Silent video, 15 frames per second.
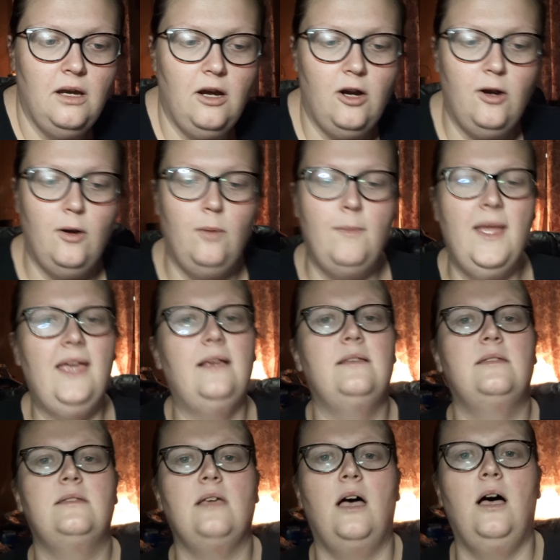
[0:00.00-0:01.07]
or
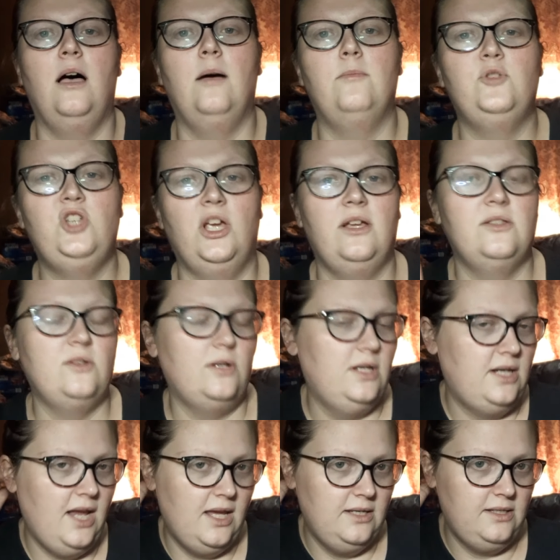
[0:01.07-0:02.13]
makes chickens on a
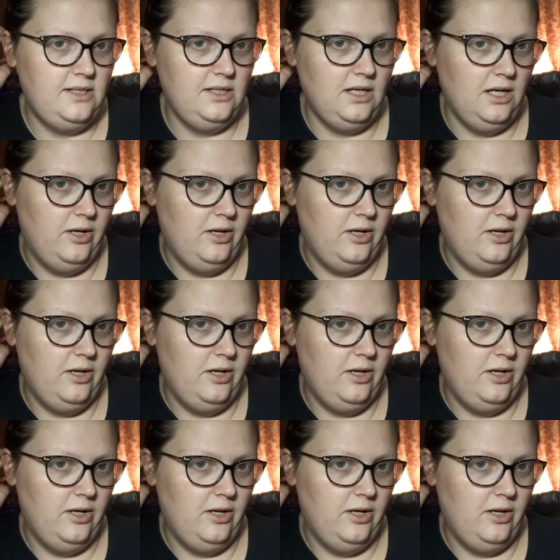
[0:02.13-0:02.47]
nest.